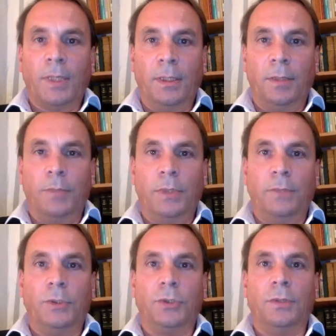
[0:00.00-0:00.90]
um, in
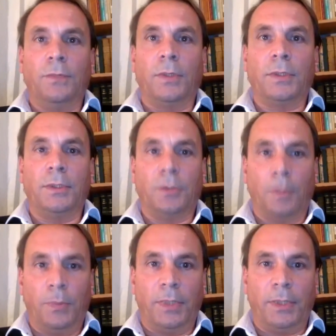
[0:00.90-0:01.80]
which universities
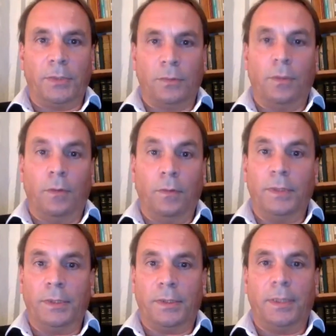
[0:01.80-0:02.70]
operate. So all
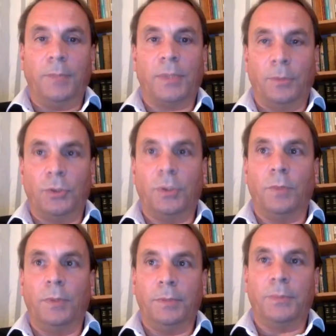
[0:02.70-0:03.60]
these themes, I'm sure,
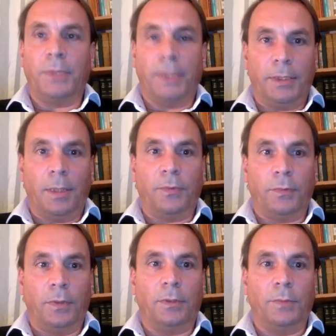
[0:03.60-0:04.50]
will be taken up
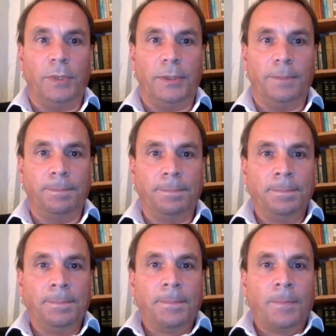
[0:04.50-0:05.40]
throughout the week.
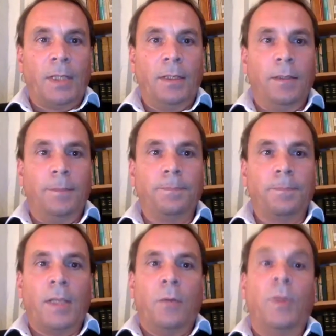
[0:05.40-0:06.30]
Um,
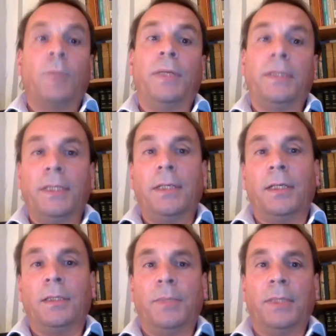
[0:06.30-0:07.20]
one particular
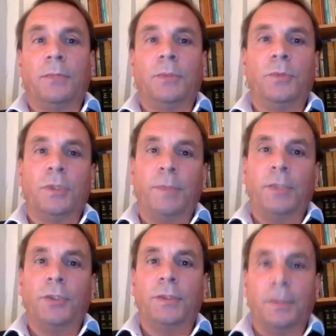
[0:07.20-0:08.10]
aspect which was
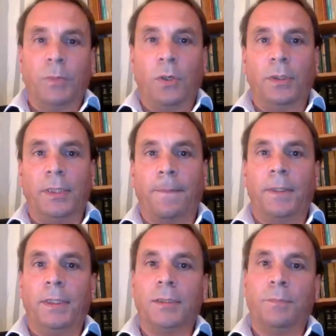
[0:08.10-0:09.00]
mentioned this morning
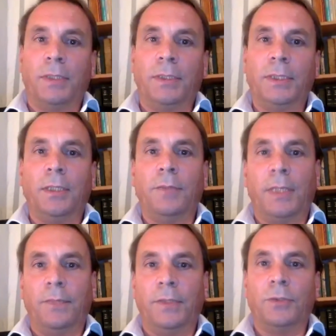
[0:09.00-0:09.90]
is particularly
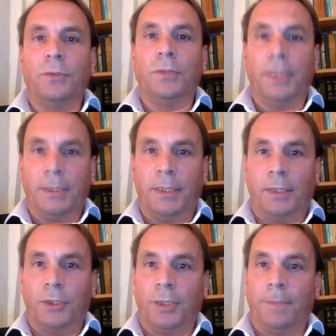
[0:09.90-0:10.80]
relevant to today's
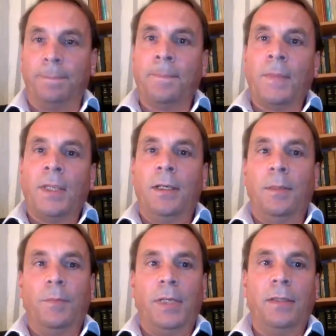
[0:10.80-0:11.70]
lecture,
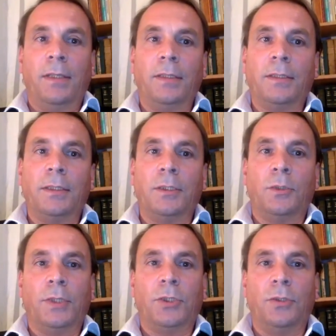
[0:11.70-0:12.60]
um, and that is the
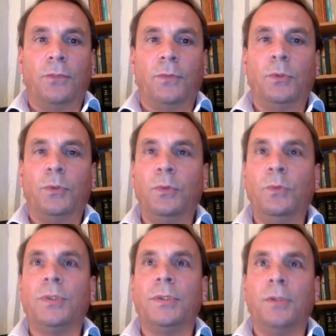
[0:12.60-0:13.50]
question of
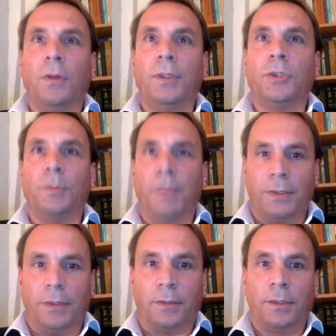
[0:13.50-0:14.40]
whose knowledge
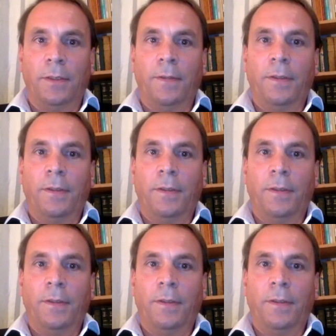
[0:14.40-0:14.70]
matters,